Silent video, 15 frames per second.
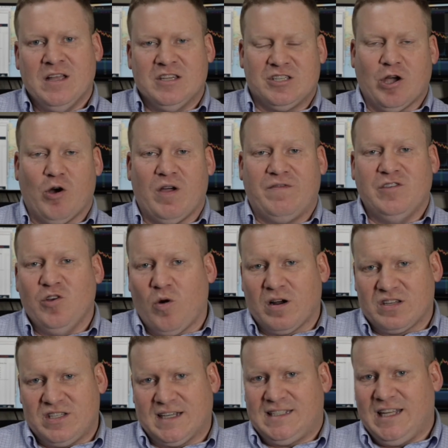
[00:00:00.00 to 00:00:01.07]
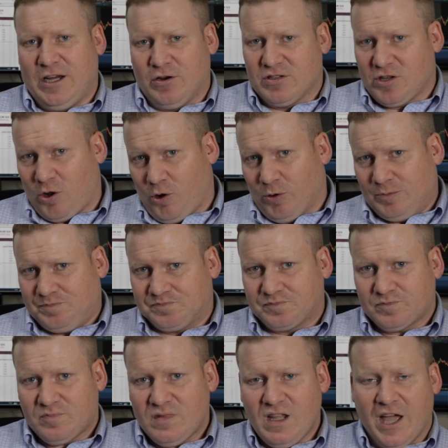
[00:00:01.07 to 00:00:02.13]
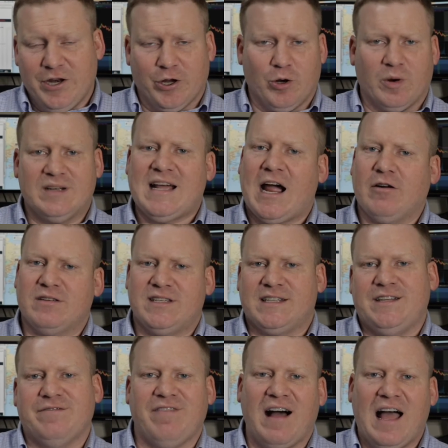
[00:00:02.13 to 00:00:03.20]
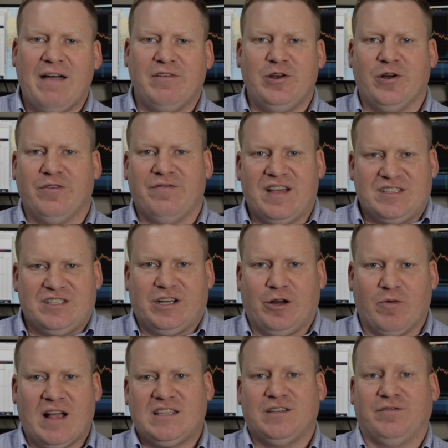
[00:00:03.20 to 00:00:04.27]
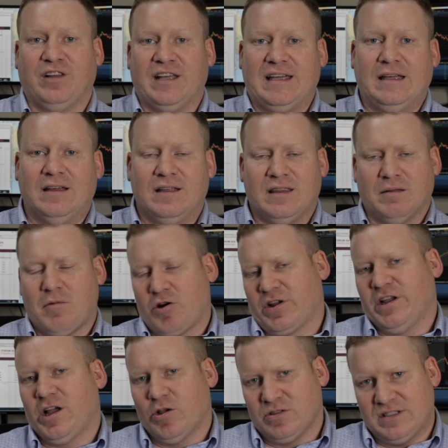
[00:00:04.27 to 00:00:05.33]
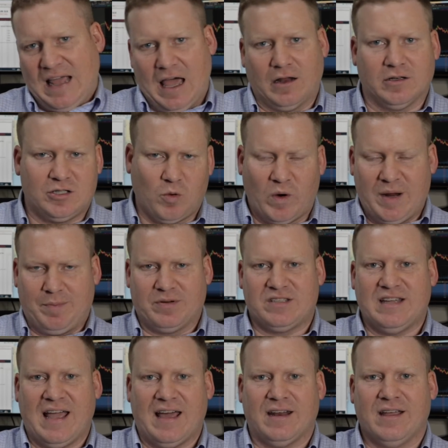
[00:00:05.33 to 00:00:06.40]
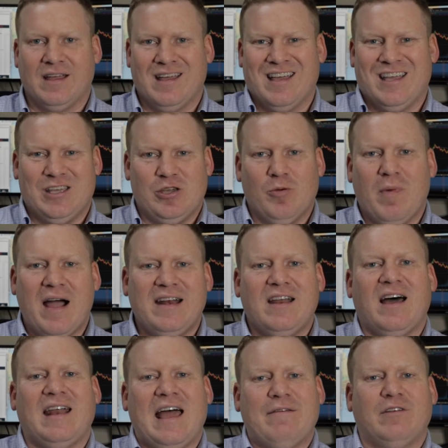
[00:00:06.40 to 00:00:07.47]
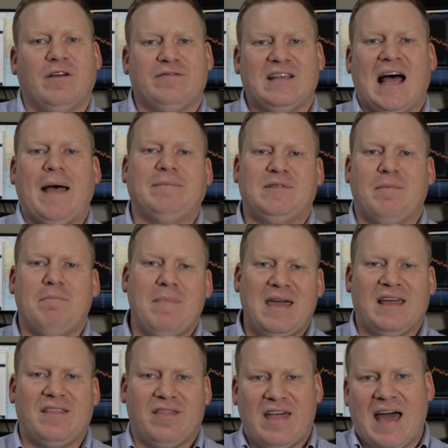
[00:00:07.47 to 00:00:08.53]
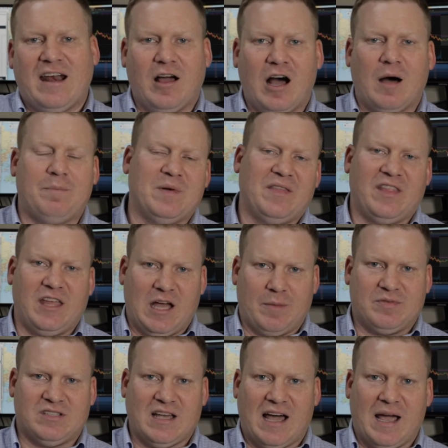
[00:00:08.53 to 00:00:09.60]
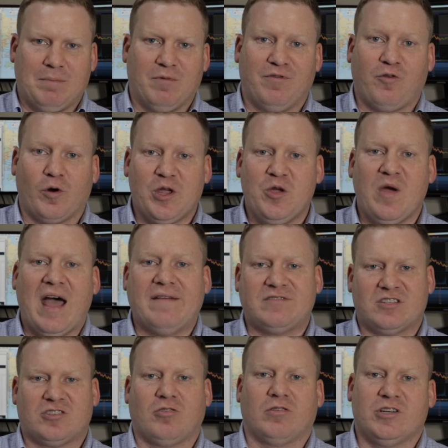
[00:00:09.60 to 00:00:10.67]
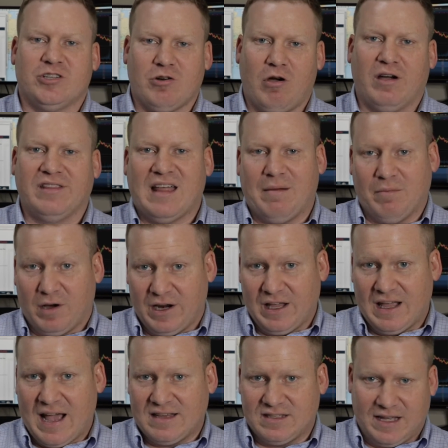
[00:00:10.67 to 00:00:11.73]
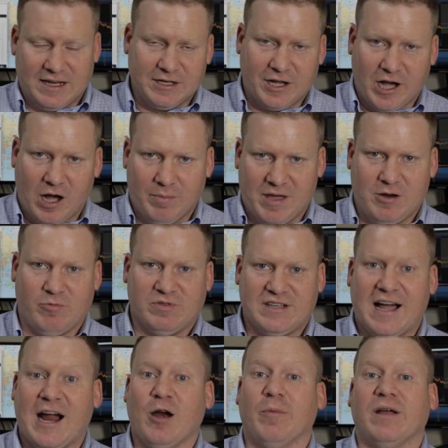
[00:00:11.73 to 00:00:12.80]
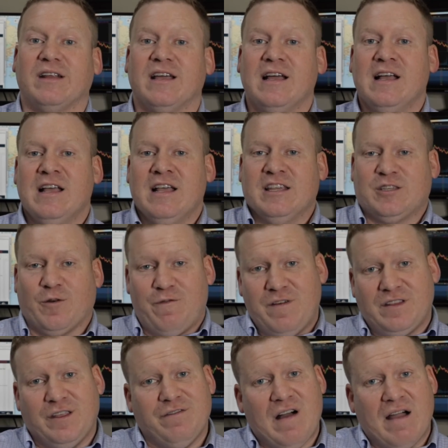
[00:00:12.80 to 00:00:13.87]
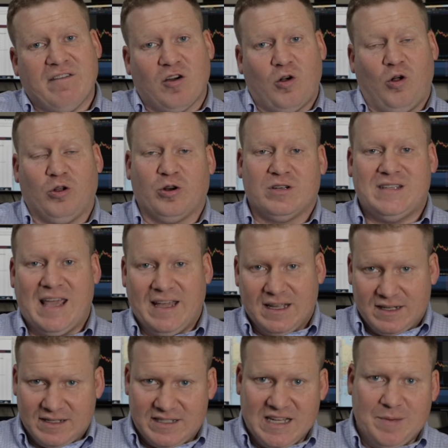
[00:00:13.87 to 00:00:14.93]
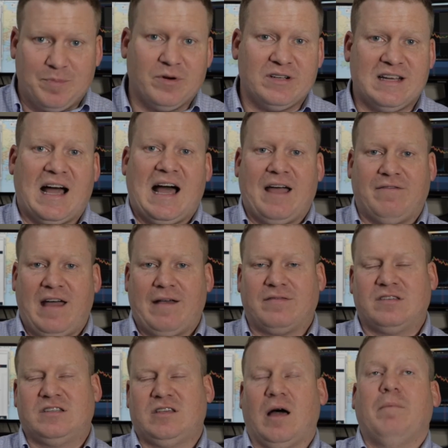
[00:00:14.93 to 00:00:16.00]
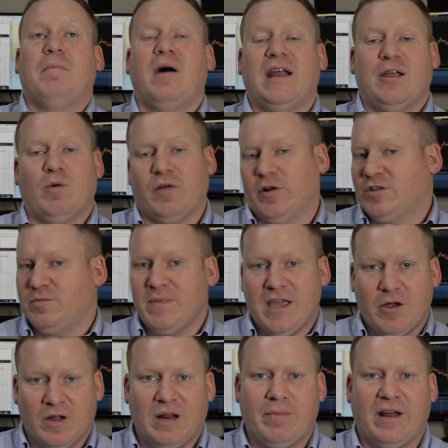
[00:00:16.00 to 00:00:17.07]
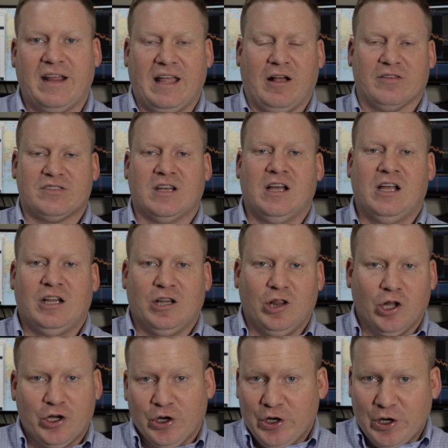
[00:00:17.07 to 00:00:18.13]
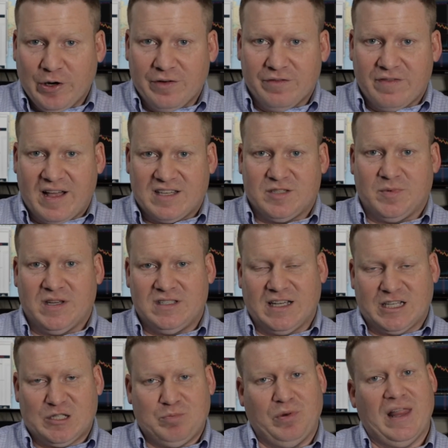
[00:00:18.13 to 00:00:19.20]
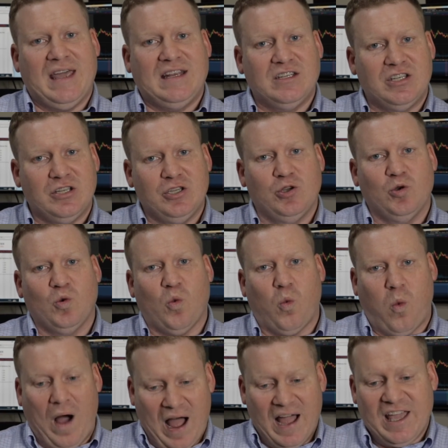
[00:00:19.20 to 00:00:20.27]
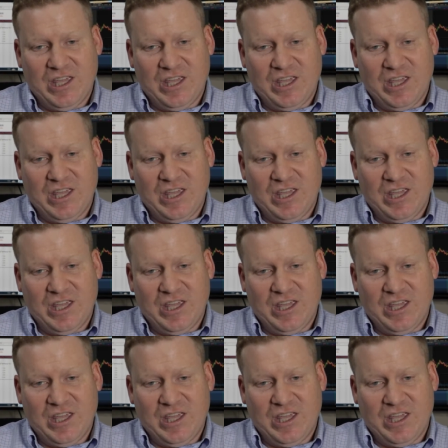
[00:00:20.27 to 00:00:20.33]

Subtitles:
So if you are 60 years old and you're going to retire at 65 and you're invested aggressively, the market goes down 20%, you might not have enough time to make that up in the upside before you have to start drawing that money as income in retirement. So 55 or older, take a deeper dive. Have somebody, whether it's me or anybody else, look at your investments, explain to you why